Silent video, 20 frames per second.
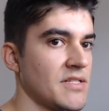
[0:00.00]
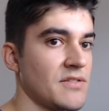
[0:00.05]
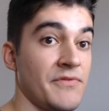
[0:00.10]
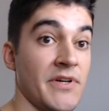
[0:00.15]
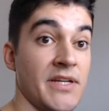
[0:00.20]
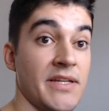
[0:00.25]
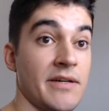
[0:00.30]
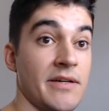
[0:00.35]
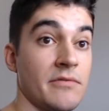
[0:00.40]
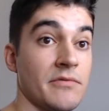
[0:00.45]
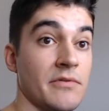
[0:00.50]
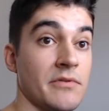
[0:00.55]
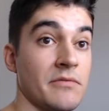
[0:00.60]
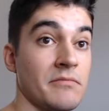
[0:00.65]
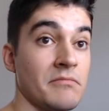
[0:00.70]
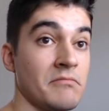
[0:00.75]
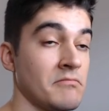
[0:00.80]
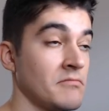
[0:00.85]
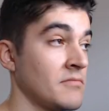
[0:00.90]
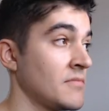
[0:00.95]
find out.
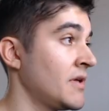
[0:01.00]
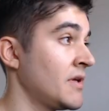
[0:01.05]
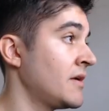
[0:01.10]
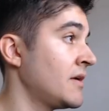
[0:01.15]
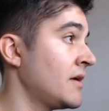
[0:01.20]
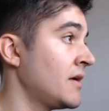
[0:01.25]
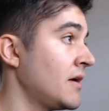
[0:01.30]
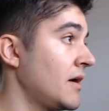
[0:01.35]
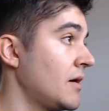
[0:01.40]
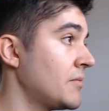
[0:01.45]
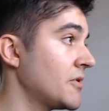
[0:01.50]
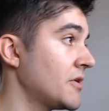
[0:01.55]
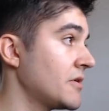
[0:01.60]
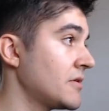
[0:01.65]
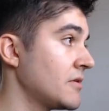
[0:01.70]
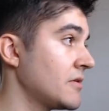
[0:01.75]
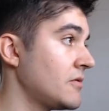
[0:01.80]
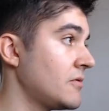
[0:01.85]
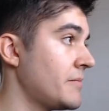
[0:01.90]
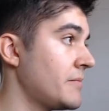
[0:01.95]
I'm
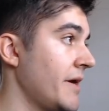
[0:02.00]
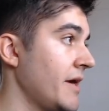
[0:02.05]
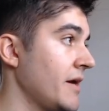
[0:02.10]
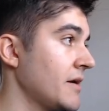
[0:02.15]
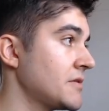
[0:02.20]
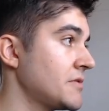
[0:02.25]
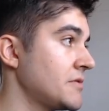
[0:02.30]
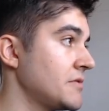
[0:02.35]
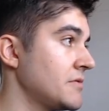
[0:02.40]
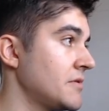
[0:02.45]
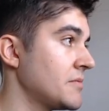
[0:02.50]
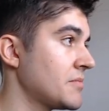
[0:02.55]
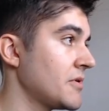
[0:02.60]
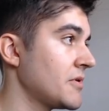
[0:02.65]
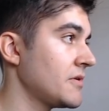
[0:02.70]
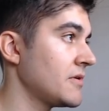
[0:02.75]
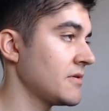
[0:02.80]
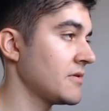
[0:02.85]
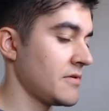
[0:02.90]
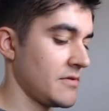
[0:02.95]
gonna go back to the
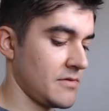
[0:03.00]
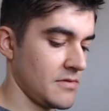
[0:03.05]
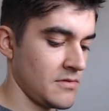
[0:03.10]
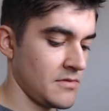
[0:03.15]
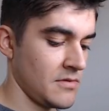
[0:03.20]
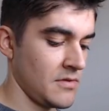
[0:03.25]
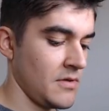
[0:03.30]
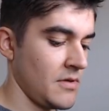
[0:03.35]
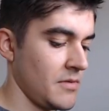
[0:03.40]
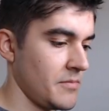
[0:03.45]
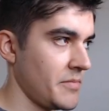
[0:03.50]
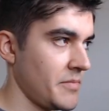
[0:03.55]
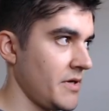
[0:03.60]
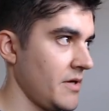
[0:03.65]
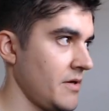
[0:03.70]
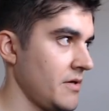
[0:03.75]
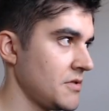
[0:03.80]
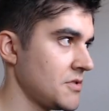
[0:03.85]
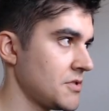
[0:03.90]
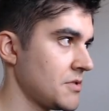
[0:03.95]
product
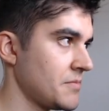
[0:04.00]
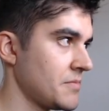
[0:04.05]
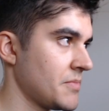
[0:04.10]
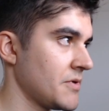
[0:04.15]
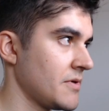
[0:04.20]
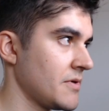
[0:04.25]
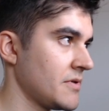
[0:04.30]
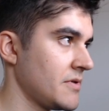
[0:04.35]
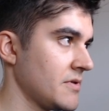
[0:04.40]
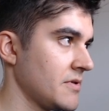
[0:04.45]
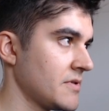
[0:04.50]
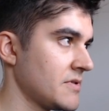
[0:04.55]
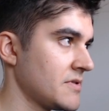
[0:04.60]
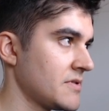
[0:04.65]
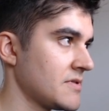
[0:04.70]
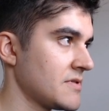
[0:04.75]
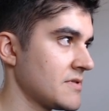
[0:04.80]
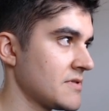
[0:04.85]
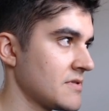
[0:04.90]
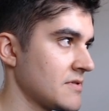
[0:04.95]
page,
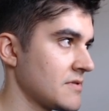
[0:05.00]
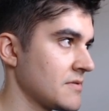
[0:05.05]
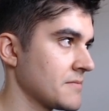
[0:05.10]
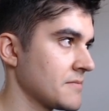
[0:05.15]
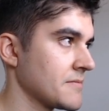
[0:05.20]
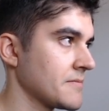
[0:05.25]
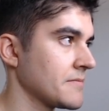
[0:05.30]
products.